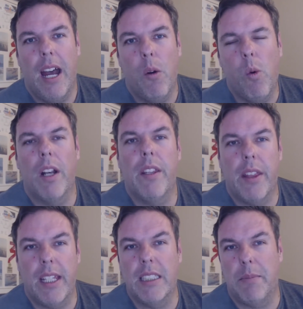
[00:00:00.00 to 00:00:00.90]
one of
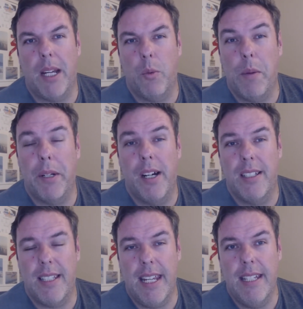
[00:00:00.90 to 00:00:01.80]
the things about
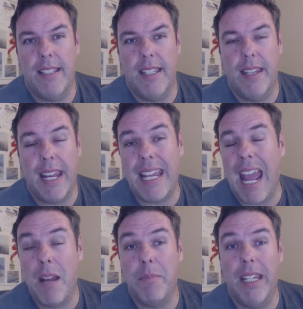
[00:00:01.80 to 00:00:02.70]
webinars is they
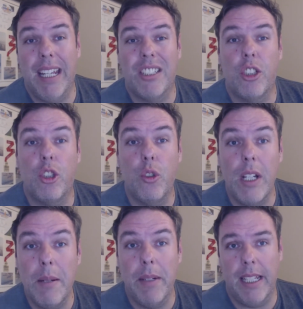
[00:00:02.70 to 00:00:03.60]
can be
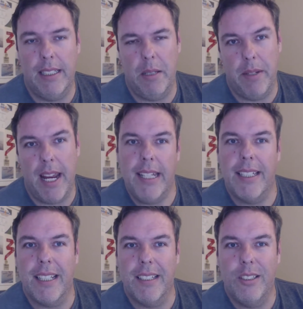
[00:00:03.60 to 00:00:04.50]
extremely
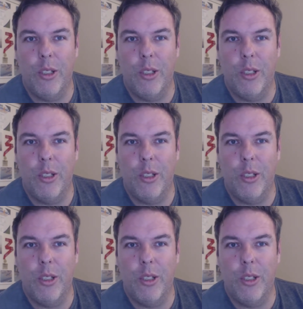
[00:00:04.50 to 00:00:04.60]
intimidating